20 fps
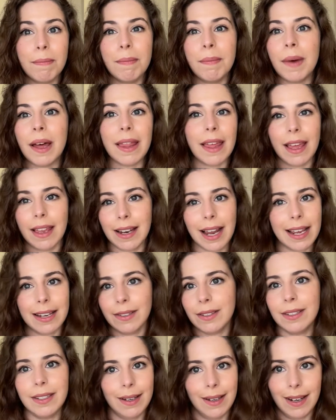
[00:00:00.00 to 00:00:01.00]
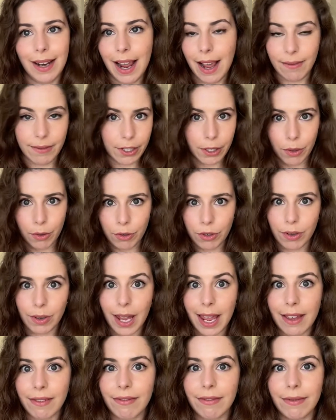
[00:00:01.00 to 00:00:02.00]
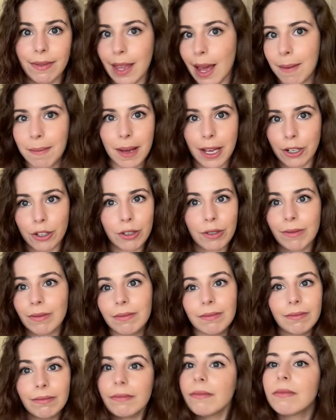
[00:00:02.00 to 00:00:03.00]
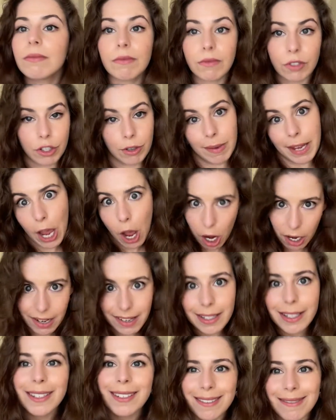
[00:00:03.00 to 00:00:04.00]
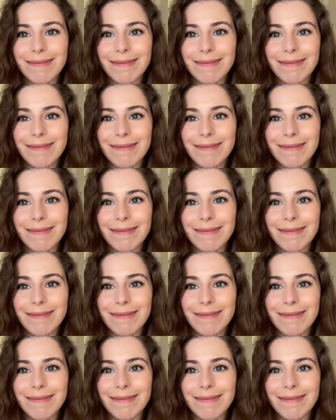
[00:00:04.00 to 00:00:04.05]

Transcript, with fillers: and I didn't have a social life that much, to be honest.